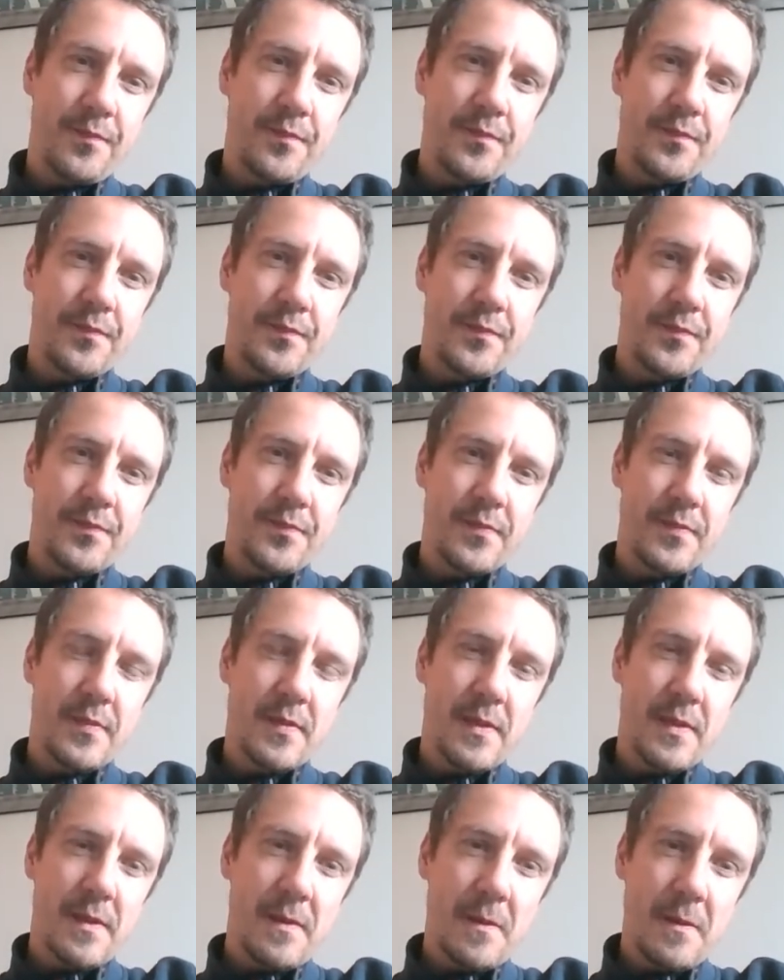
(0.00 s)

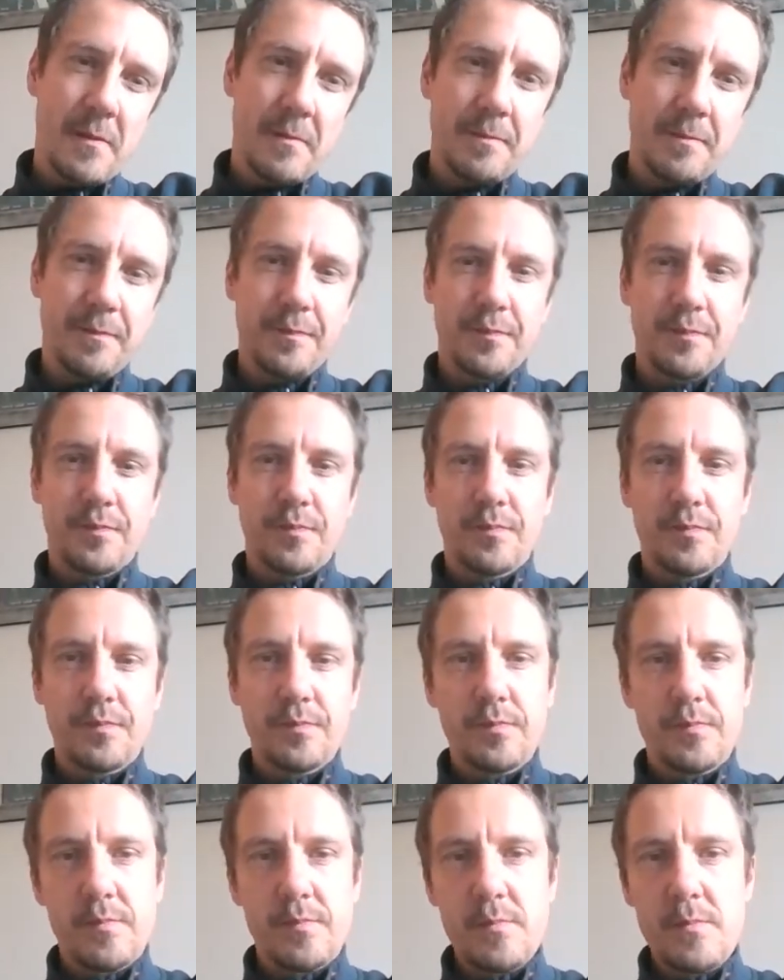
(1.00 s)

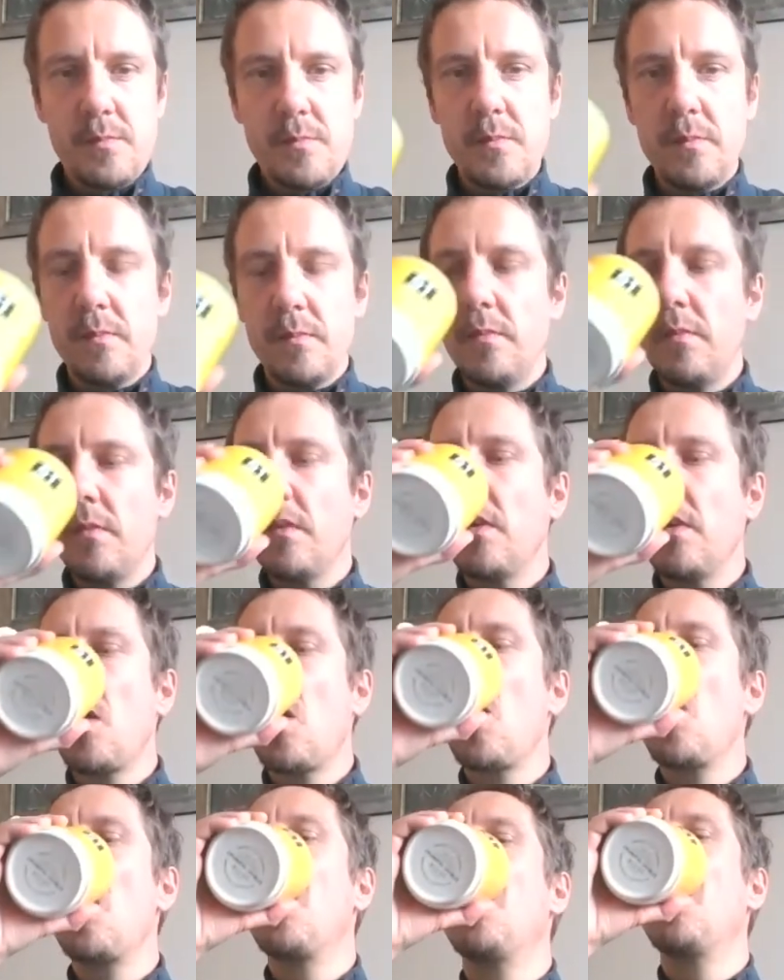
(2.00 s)

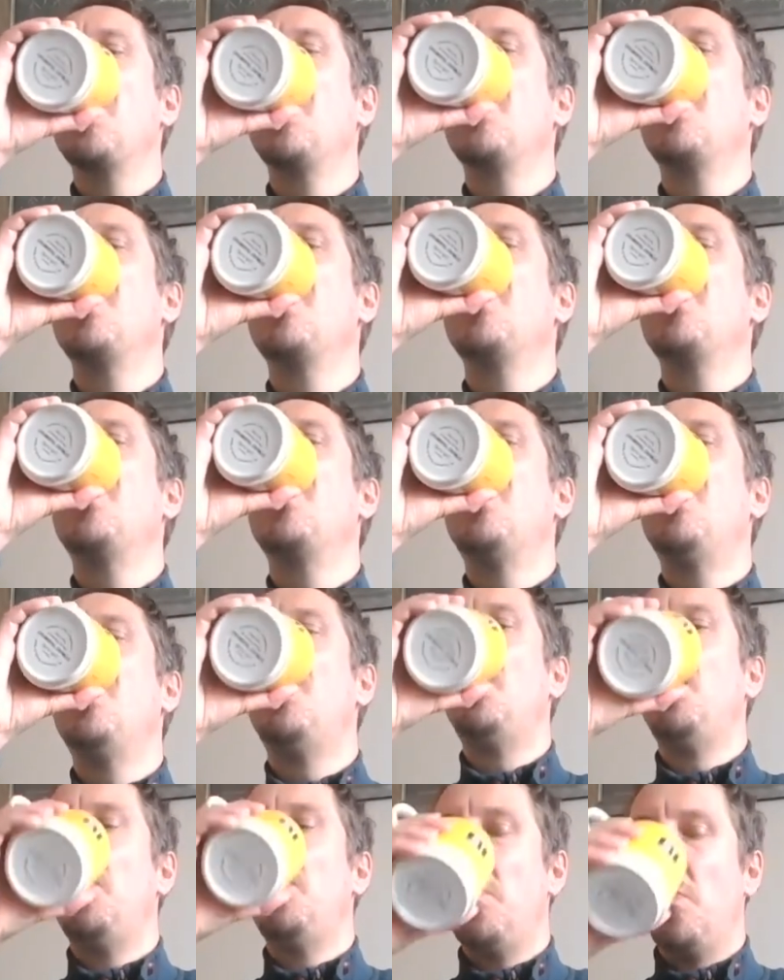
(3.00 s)

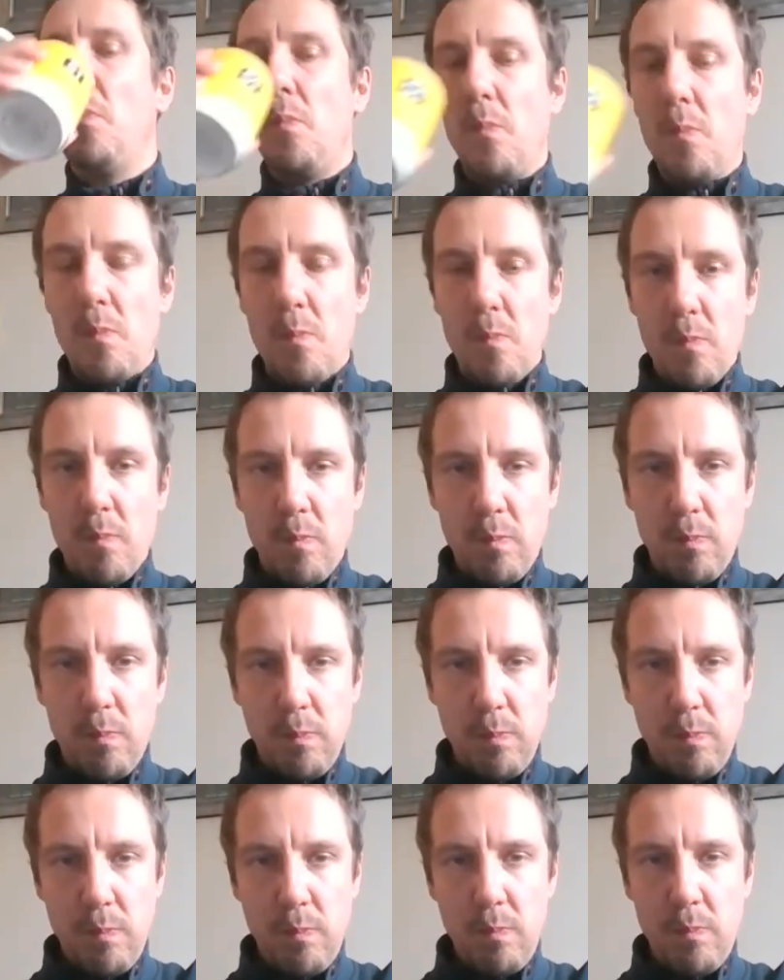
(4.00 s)

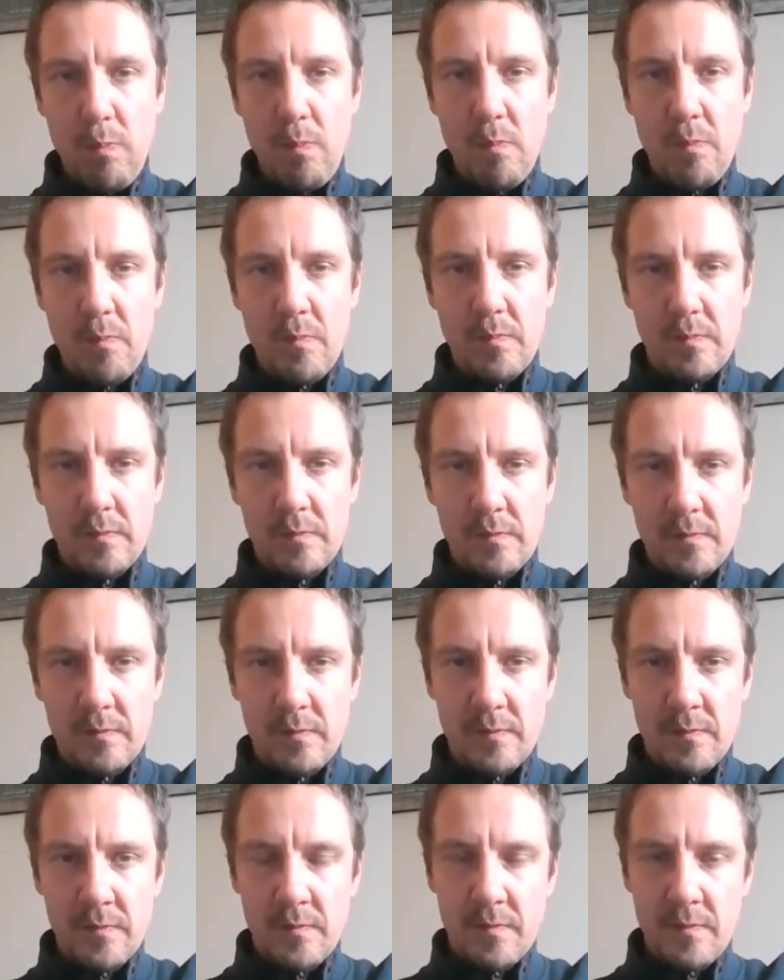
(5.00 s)

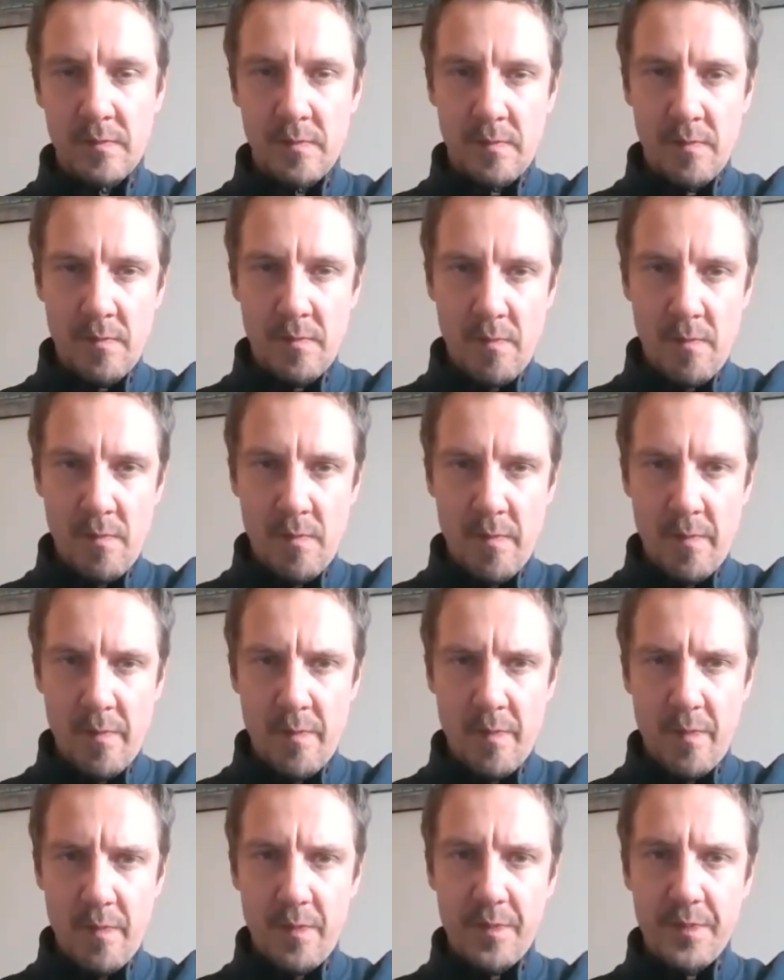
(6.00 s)

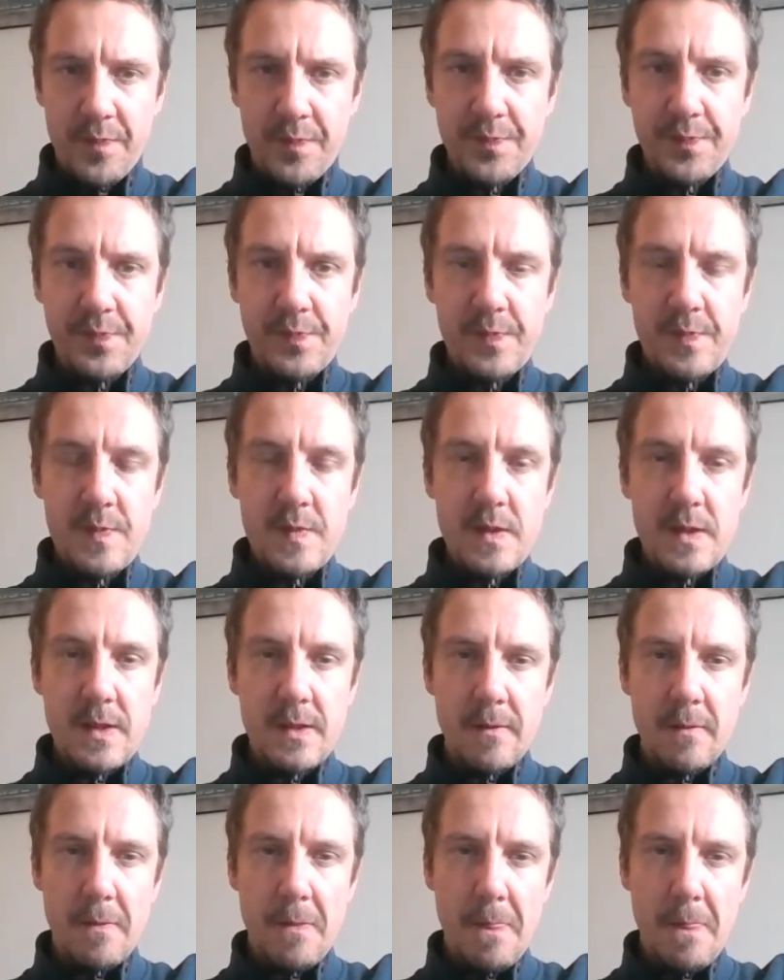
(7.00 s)
The person shown says nothing.